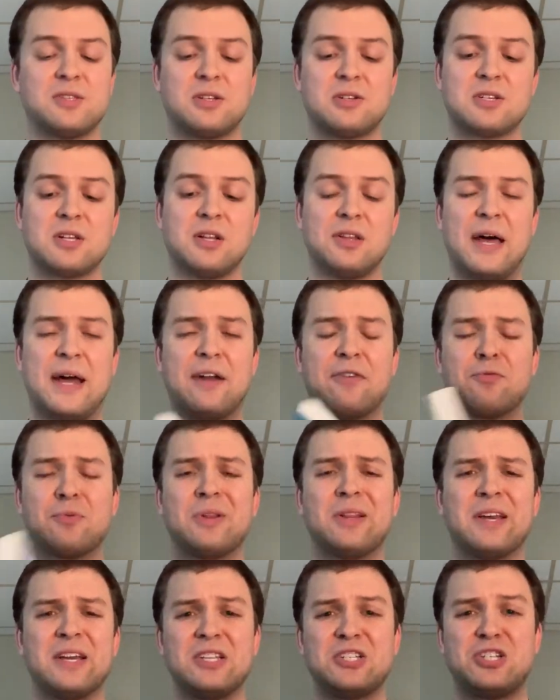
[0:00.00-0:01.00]
There's a lot of
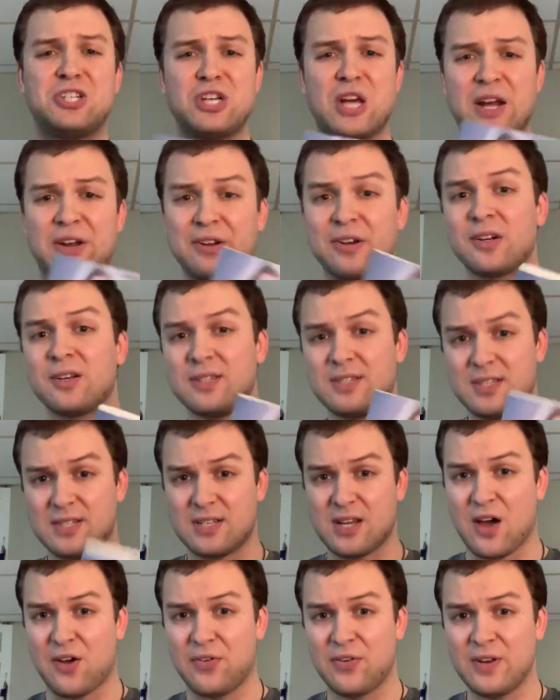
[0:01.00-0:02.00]
really gendered
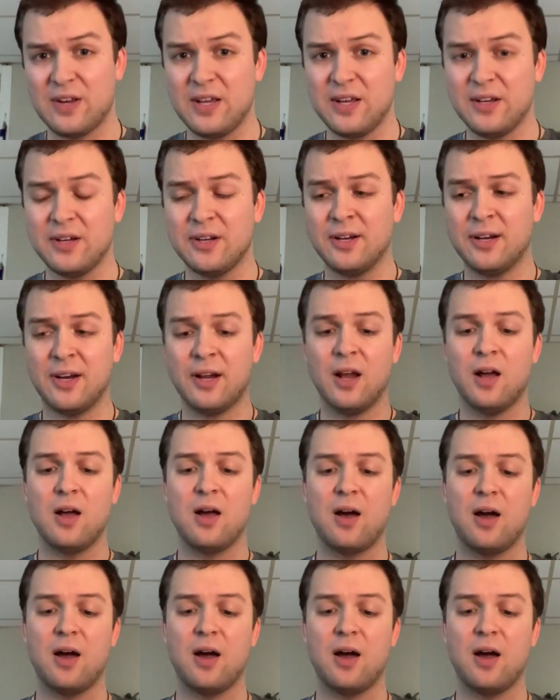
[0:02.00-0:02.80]
stuff in here.